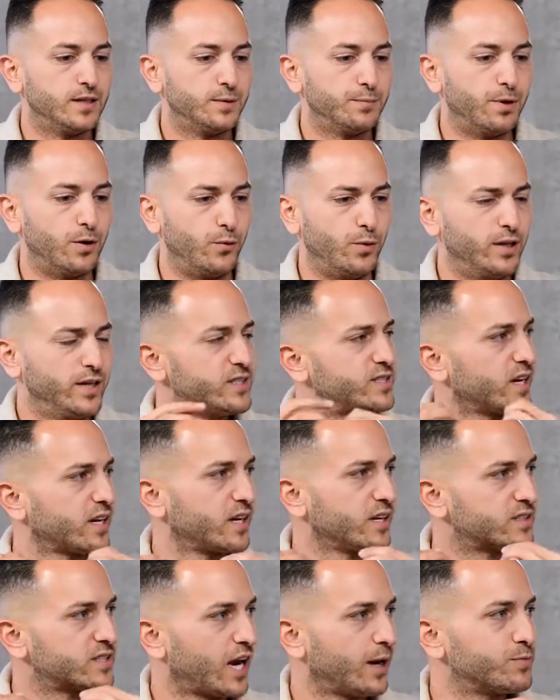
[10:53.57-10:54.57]
really
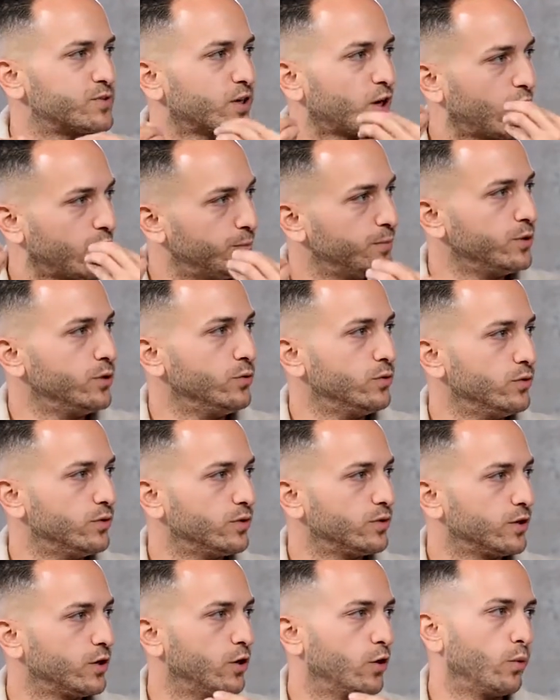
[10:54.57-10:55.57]
taking time to commune,
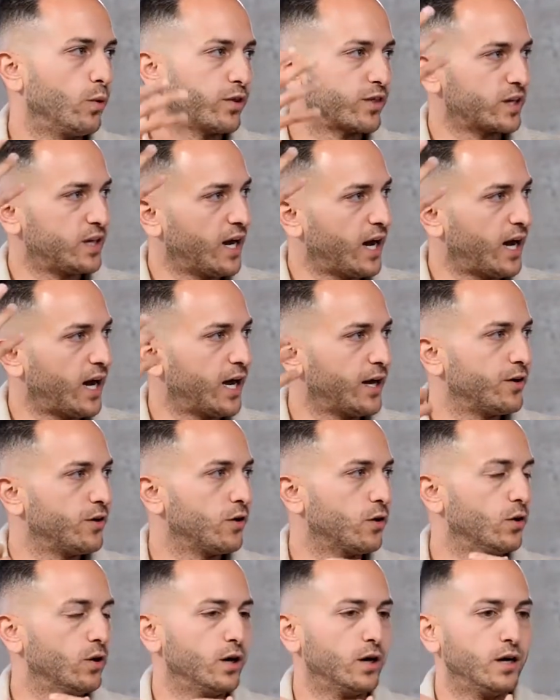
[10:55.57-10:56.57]
with God,
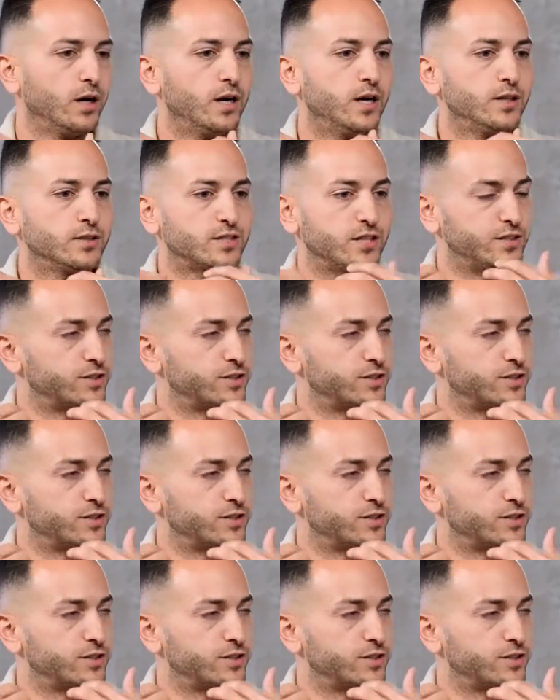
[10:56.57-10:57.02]
or to